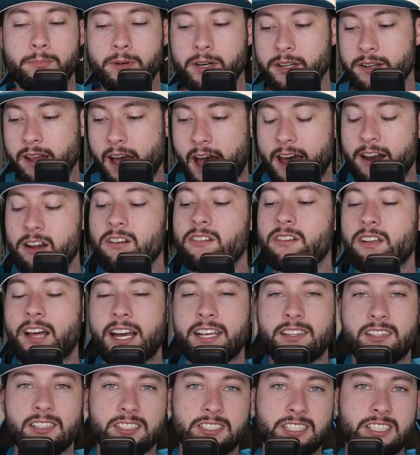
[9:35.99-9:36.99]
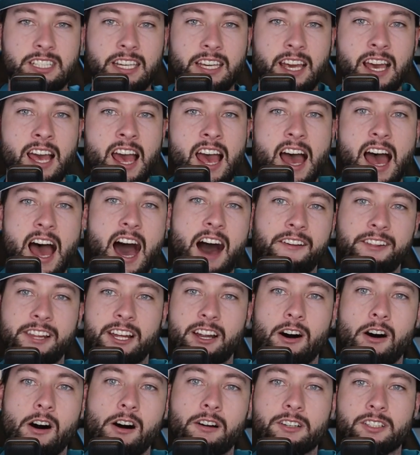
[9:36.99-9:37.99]
But I don't like to see how
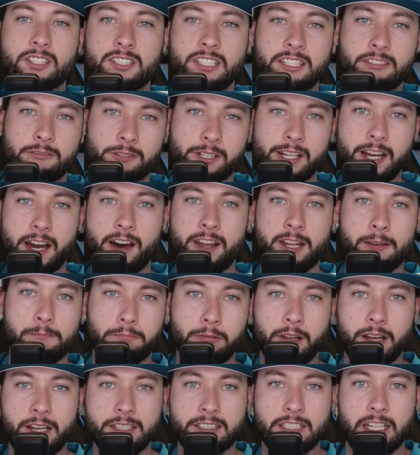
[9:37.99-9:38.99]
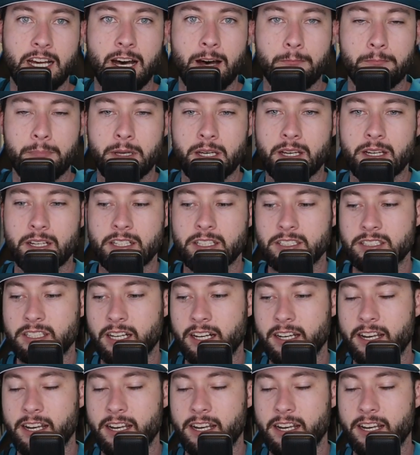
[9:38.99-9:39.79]
that alternate reality plays out because